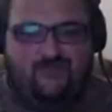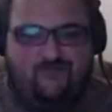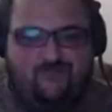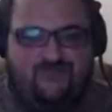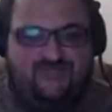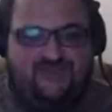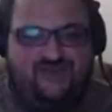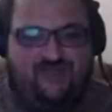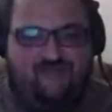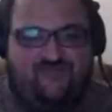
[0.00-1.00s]
But
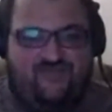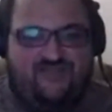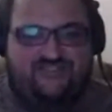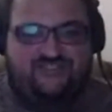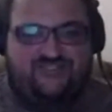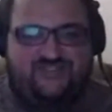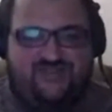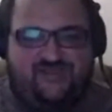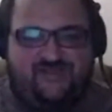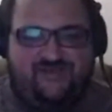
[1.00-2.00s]
I feel like that's just
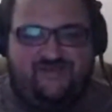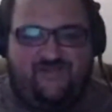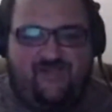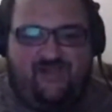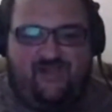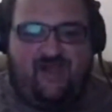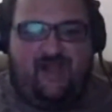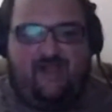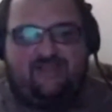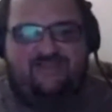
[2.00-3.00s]
like,
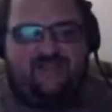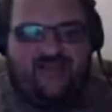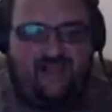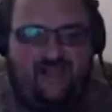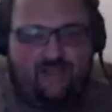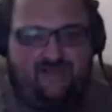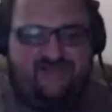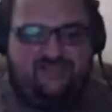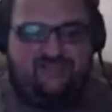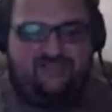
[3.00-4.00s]
because like I
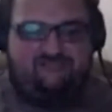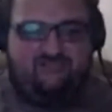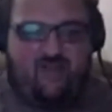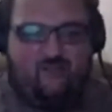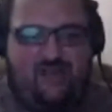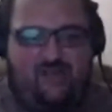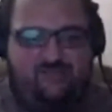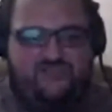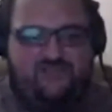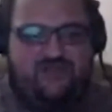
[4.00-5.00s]
was
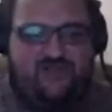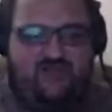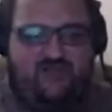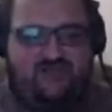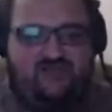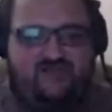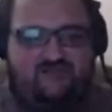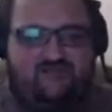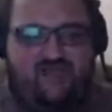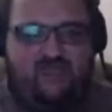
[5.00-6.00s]
around during like
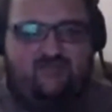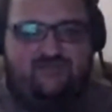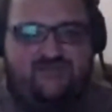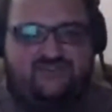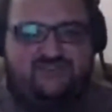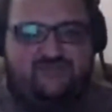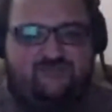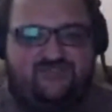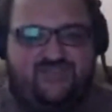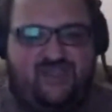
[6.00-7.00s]

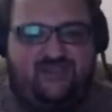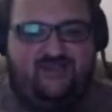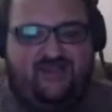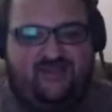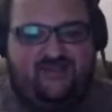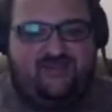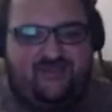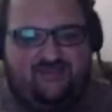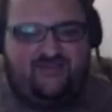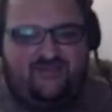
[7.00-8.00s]
atheism day, like
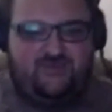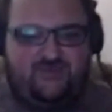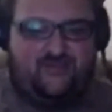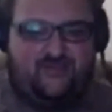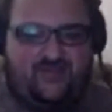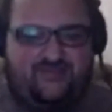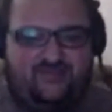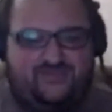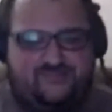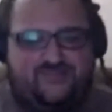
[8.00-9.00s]
the YouTube
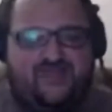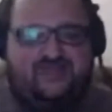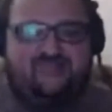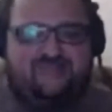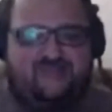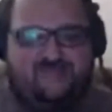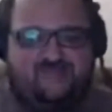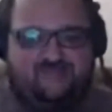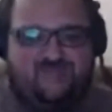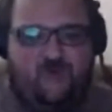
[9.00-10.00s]
atheism days of
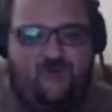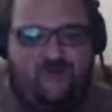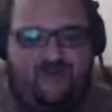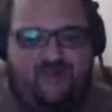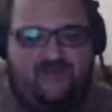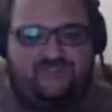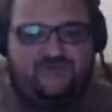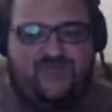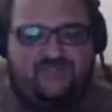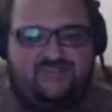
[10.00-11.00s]
your like
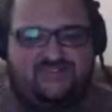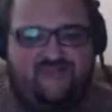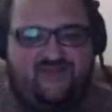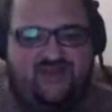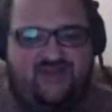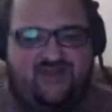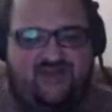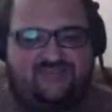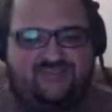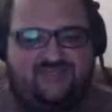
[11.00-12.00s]
2007 and
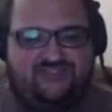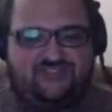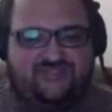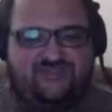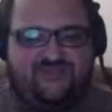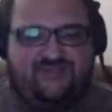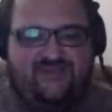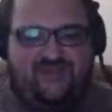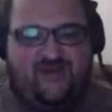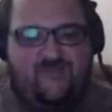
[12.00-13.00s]
8 and such.
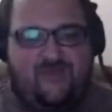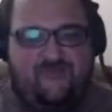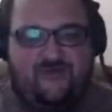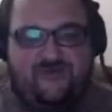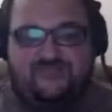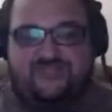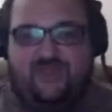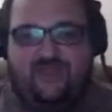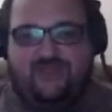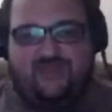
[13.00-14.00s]
And I remembered what it was
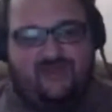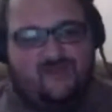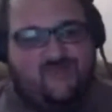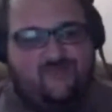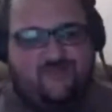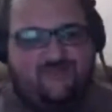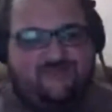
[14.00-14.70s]
like. And I remembered